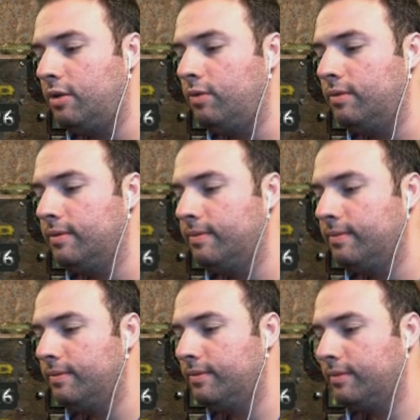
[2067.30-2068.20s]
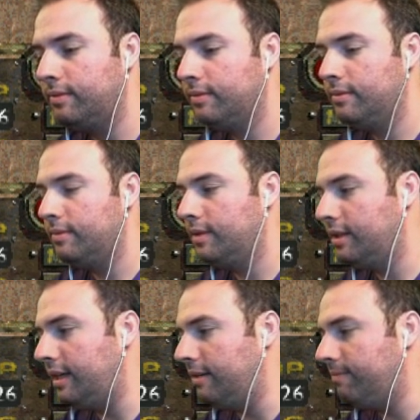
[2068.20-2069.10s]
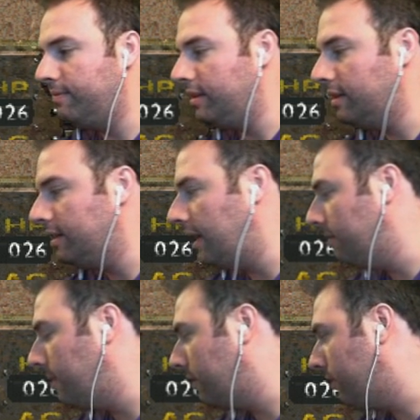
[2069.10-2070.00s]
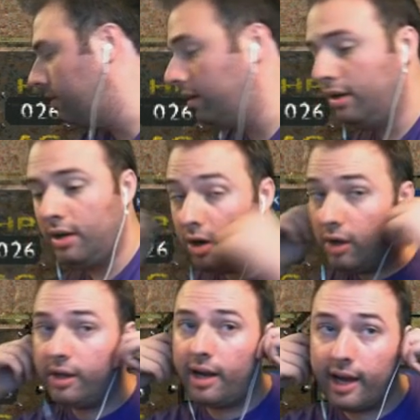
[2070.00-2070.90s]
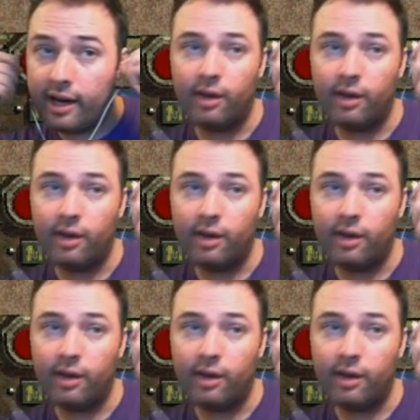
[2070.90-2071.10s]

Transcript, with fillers: don't... Get, not the microphone. Hold on, I gotta